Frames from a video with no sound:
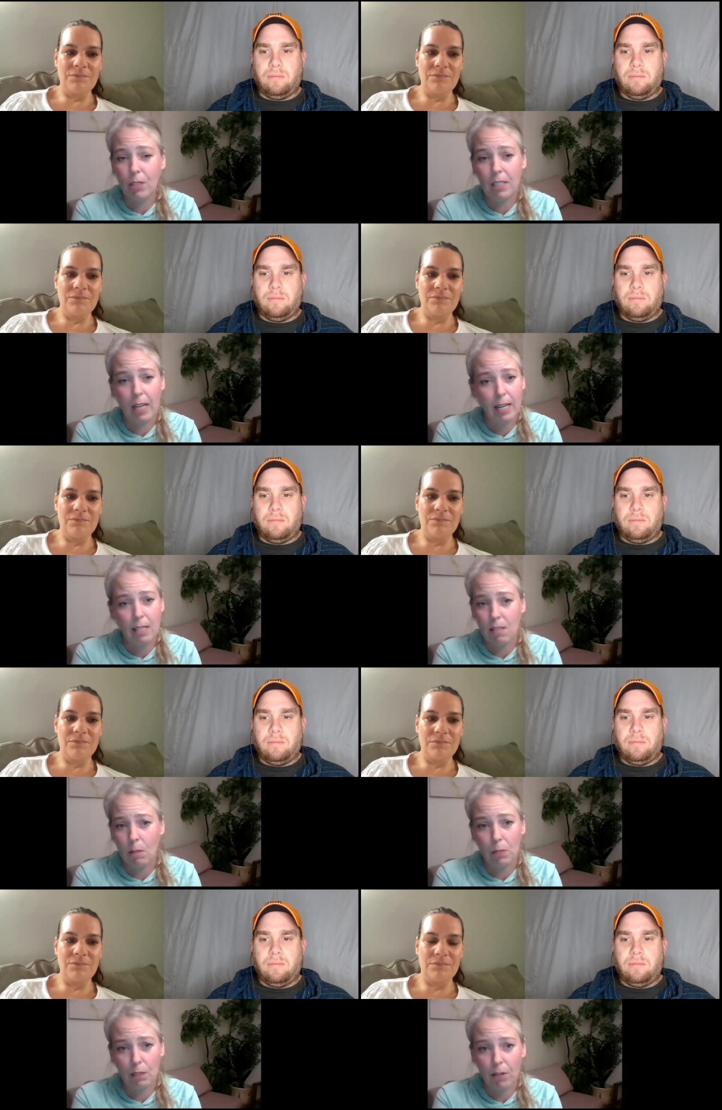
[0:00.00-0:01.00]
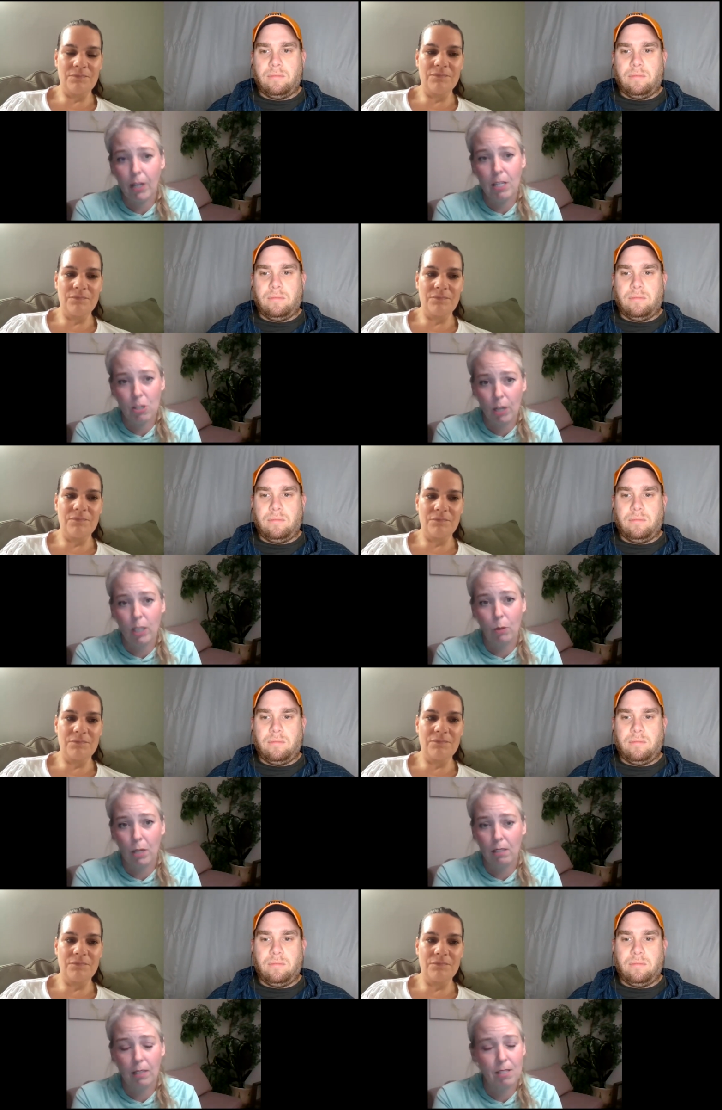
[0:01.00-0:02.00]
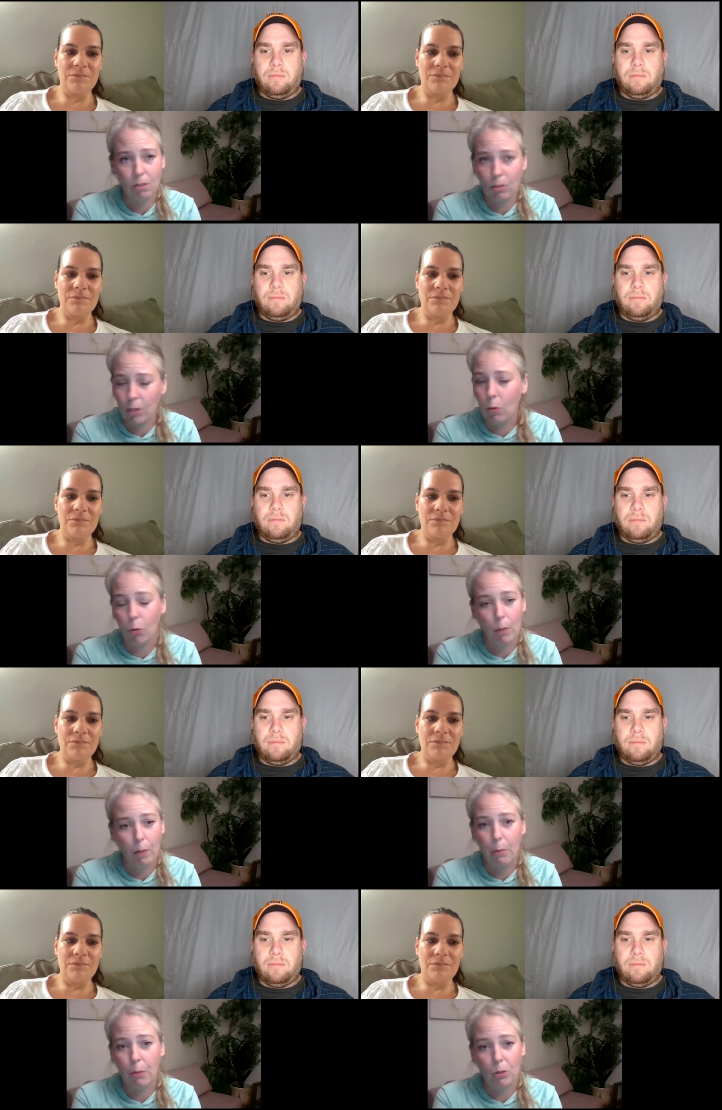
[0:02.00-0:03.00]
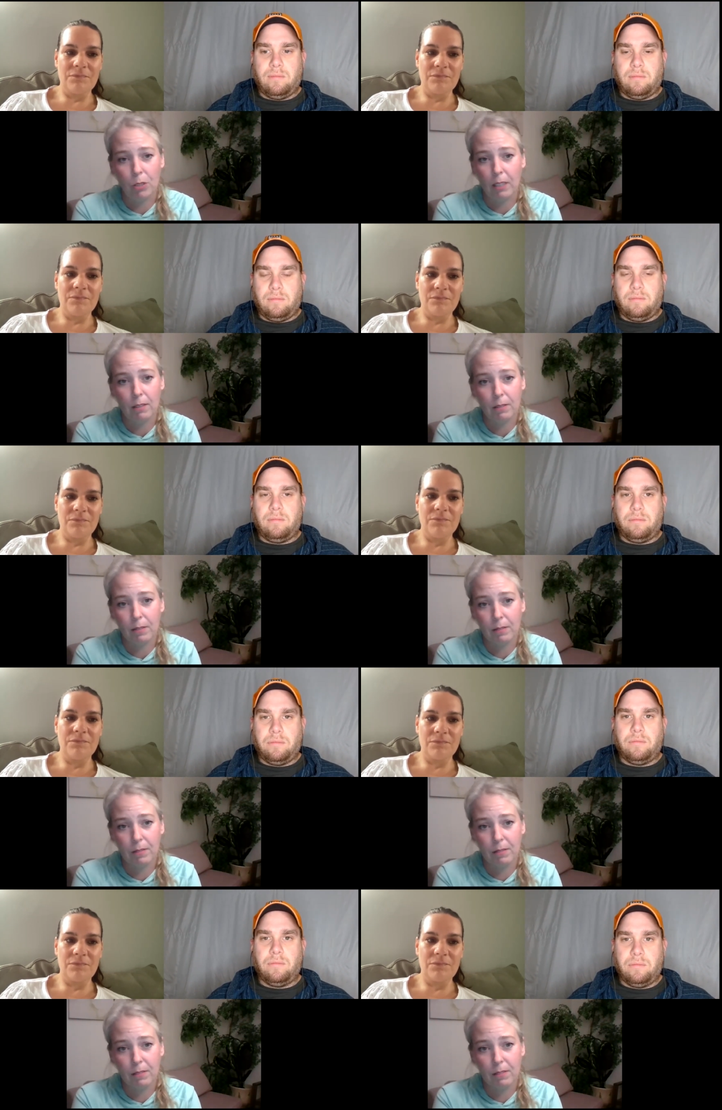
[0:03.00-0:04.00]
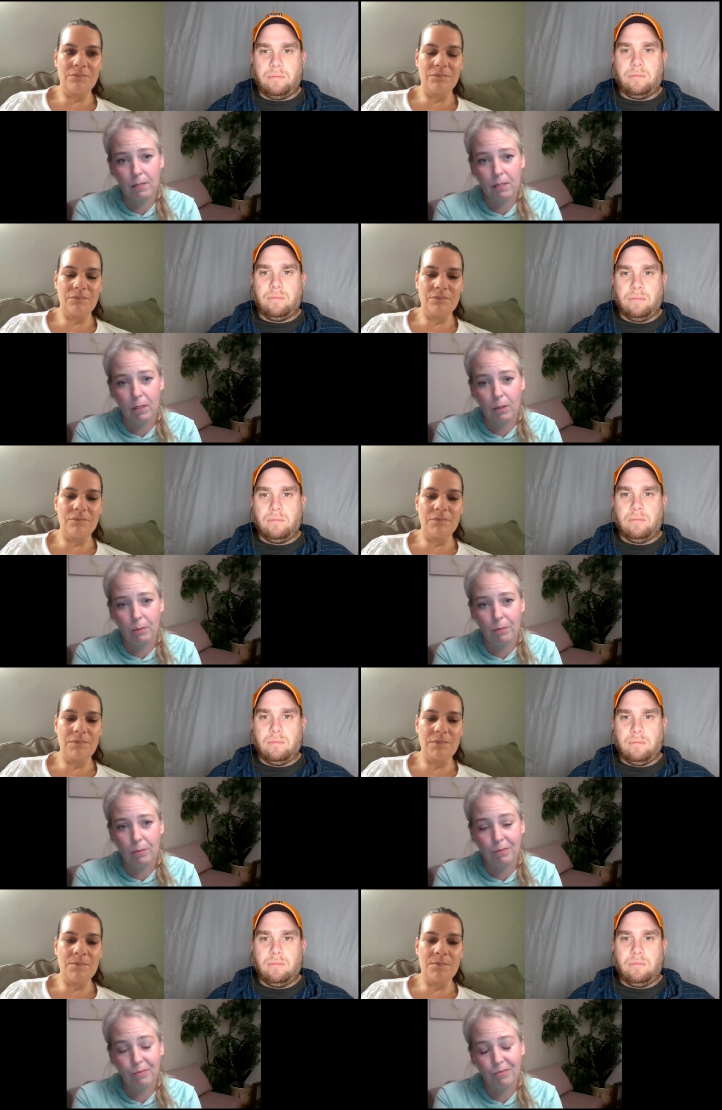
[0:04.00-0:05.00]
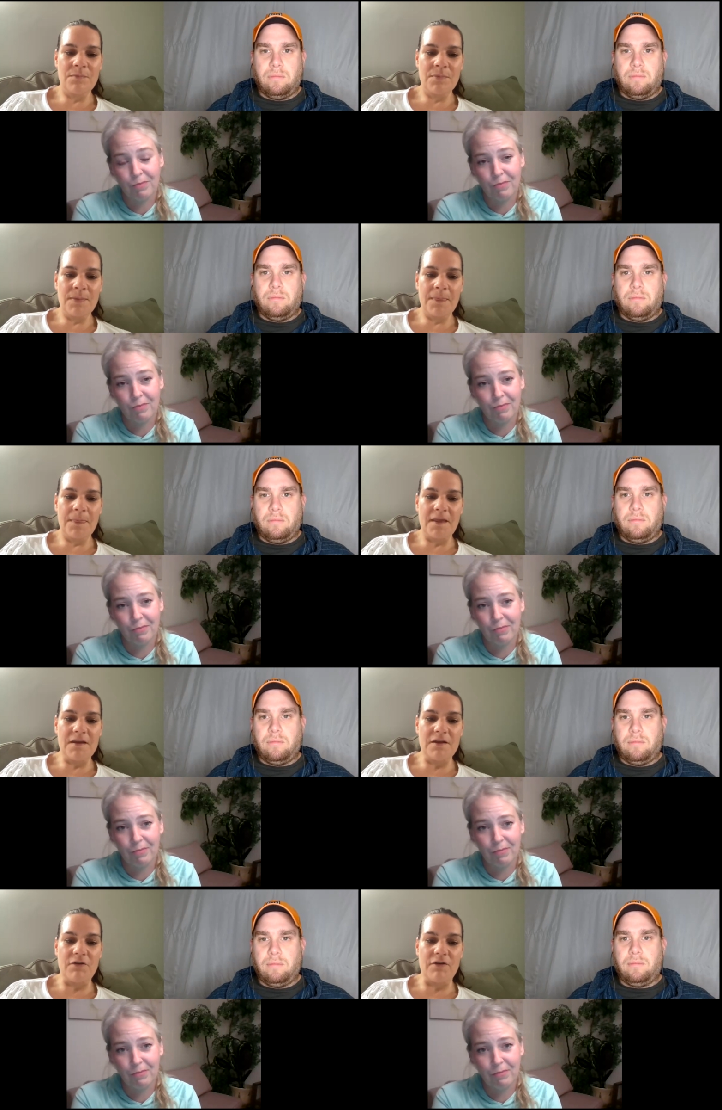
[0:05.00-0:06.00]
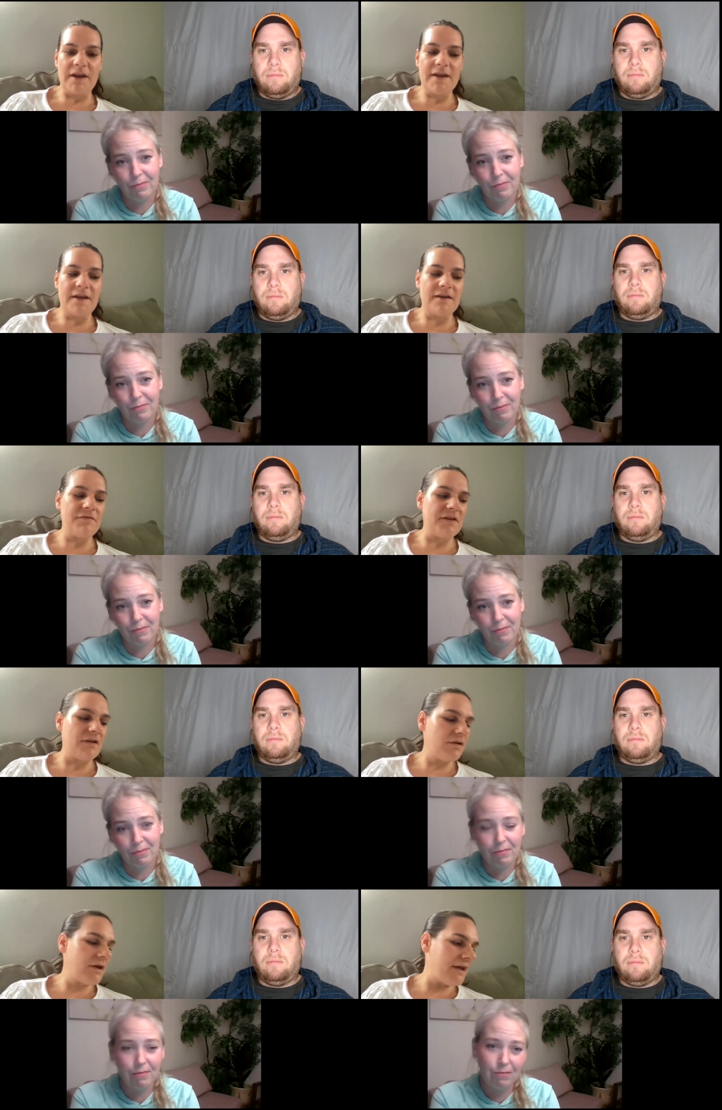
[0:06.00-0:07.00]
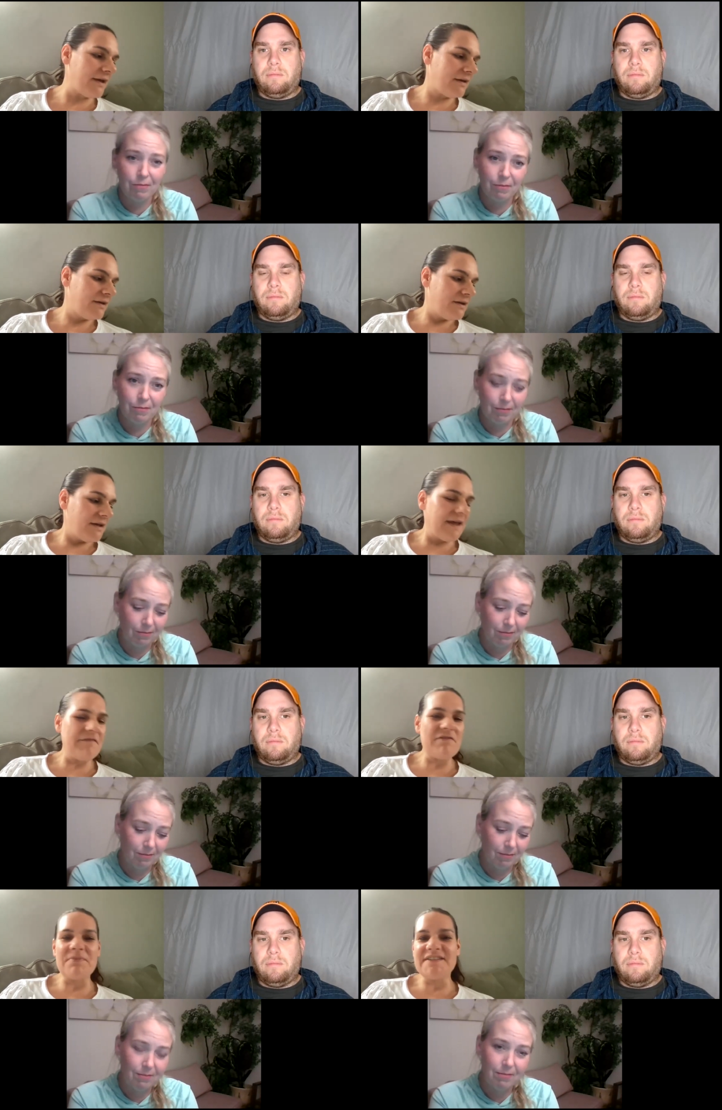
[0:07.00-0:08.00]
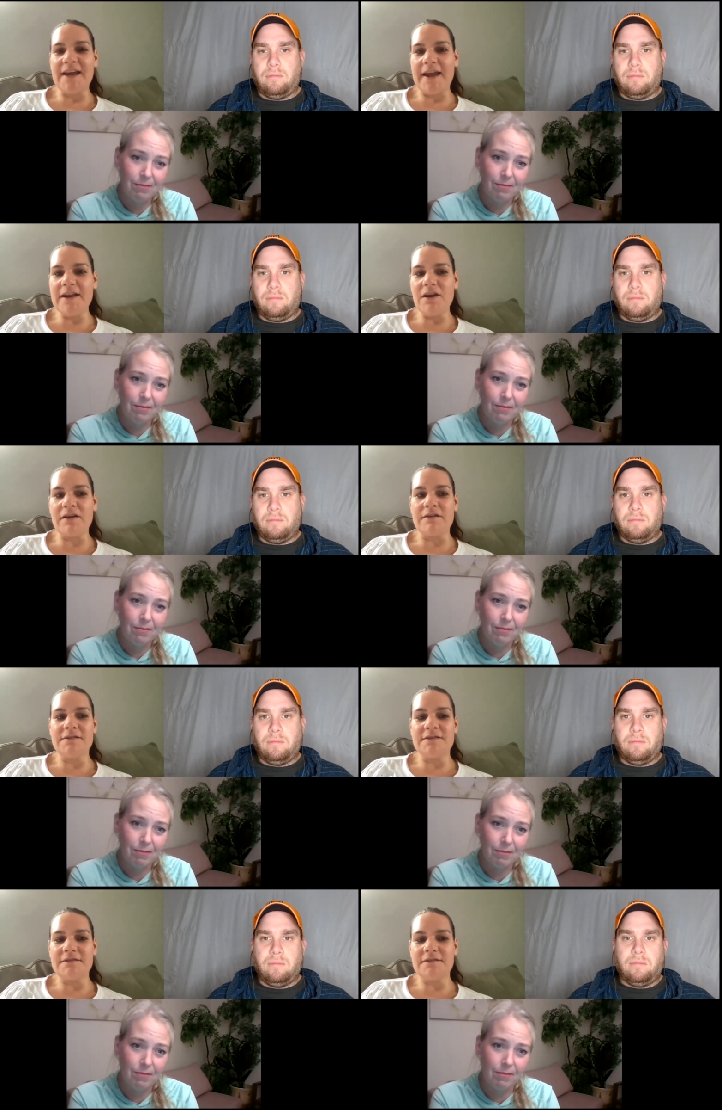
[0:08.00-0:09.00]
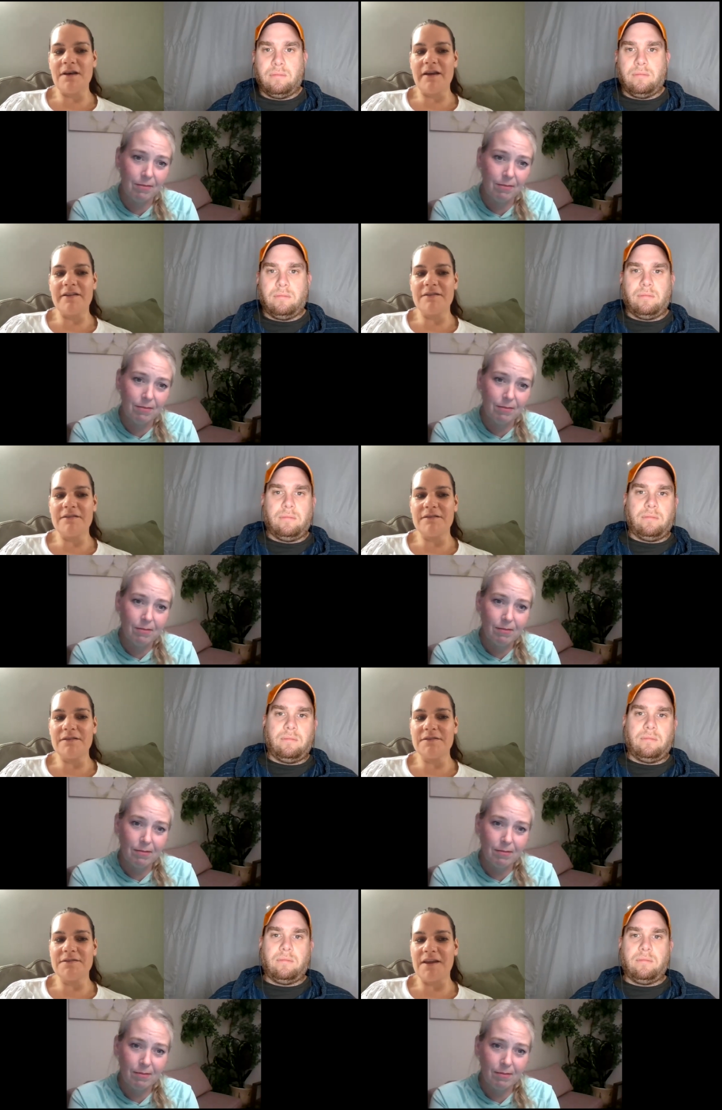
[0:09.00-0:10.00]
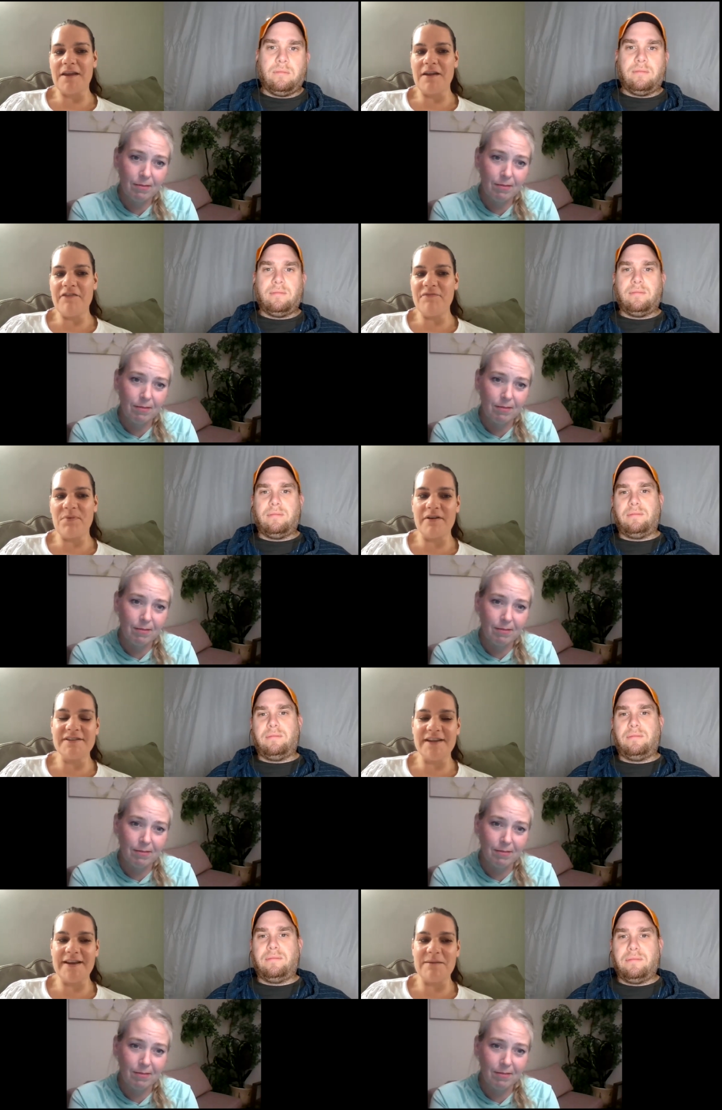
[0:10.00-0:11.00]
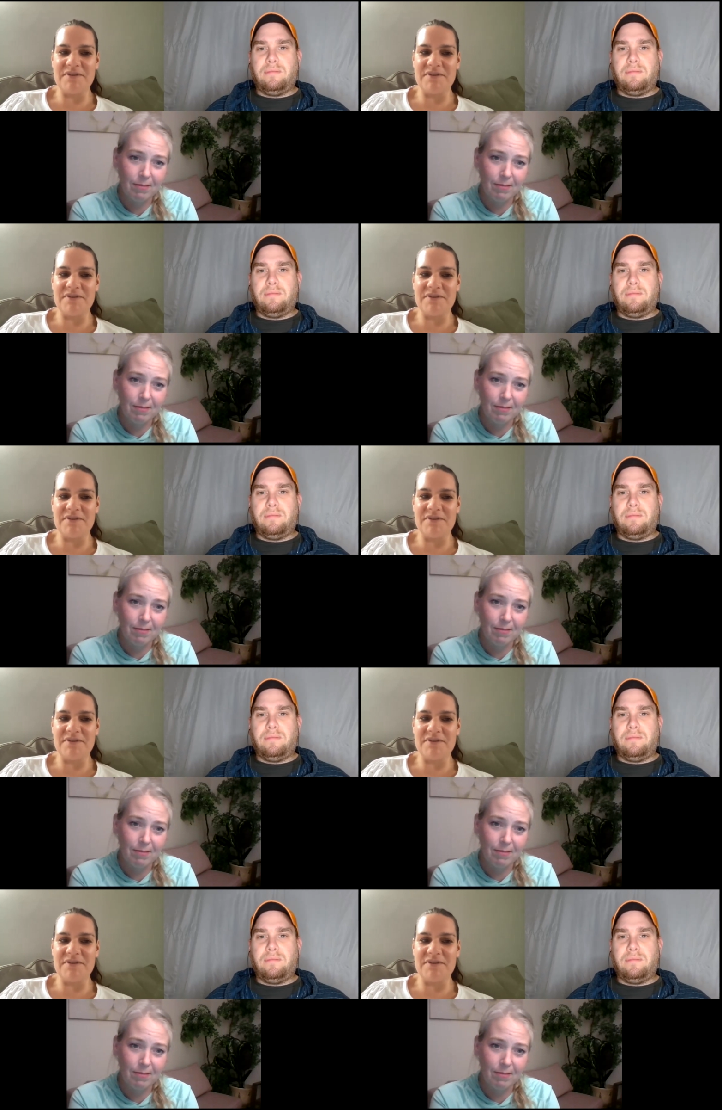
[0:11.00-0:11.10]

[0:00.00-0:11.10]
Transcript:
Speaker 1: day something very strenuous, and I still don't worry about protein. So
Speaker 2: agree. And if you look at even potatoes, like there's enough protein in